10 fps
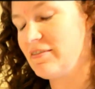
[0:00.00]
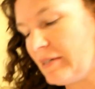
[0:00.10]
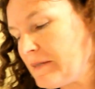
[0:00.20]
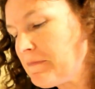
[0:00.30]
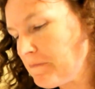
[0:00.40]

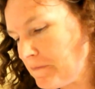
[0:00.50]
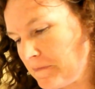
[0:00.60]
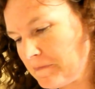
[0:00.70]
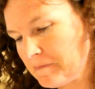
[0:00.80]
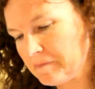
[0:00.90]
me.
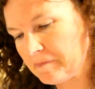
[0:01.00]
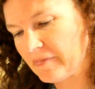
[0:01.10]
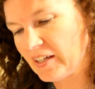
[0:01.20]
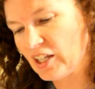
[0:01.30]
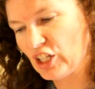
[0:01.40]

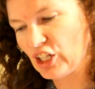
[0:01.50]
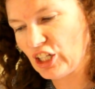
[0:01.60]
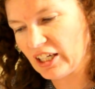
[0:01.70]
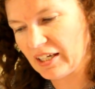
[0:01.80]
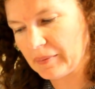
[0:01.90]

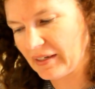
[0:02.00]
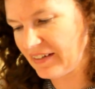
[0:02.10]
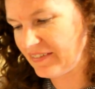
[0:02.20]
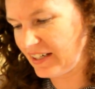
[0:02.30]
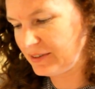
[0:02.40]
Look at what
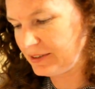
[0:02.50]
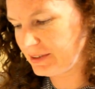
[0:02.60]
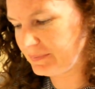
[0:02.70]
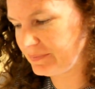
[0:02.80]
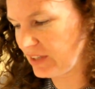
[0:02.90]
I found.
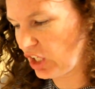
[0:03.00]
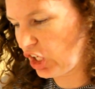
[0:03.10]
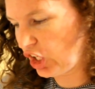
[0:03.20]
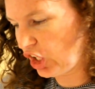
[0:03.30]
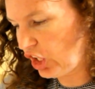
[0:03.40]

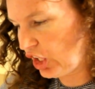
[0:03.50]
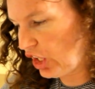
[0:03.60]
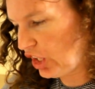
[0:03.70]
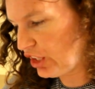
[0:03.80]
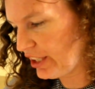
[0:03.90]

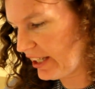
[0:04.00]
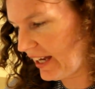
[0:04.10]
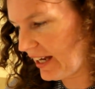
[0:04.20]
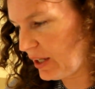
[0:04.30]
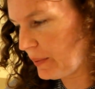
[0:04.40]
Look
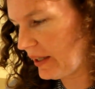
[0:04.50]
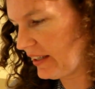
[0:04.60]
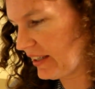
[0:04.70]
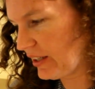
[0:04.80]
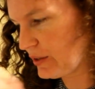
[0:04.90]
at how
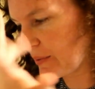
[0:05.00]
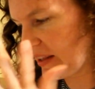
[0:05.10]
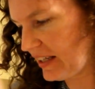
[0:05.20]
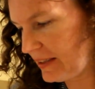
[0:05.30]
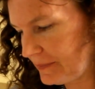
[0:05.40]
well it goes
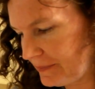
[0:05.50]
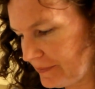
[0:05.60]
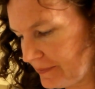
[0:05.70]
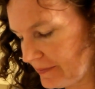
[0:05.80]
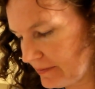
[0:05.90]
with that.
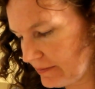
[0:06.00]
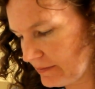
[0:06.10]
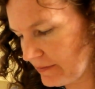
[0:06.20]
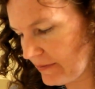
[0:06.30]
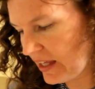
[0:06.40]

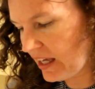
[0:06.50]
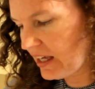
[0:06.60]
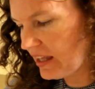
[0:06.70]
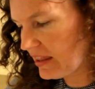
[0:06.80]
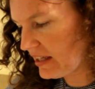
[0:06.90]

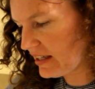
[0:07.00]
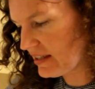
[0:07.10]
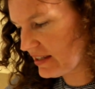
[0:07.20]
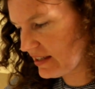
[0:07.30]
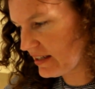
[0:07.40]

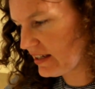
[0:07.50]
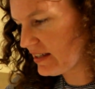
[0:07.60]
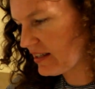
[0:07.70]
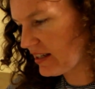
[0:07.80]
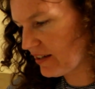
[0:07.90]
This
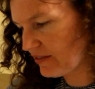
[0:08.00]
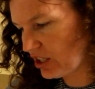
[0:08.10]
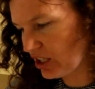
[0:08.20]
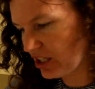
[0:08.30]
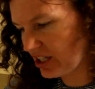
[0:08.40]
is enough
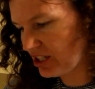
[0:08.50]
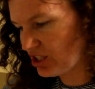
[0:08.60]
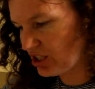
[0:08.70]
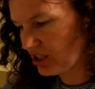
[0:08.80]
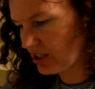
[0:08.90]

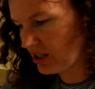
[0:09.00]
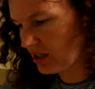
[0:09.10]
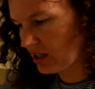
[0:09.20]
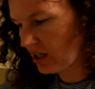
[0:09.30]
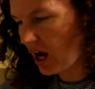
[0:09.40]
yardage.
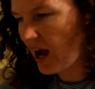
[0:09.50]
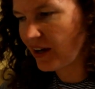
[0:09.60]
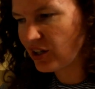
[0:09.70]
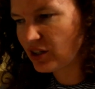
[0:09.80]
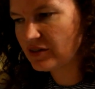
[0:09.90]

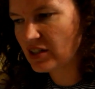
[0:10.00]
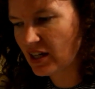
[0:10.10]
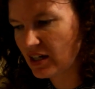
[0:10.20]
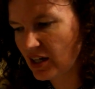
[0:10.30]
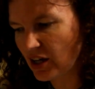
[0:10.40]
I could have
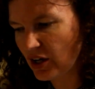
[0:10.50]
done